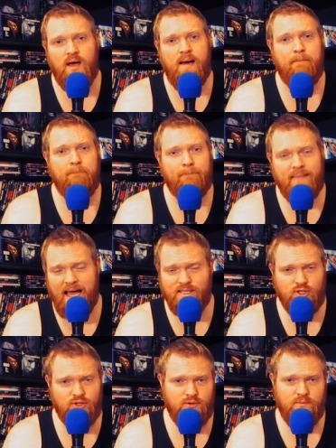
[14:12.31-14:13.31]

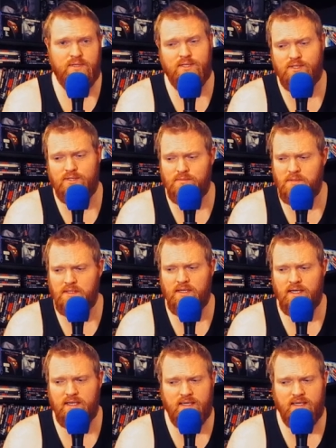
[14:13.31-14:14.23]
masterpiece to me, and it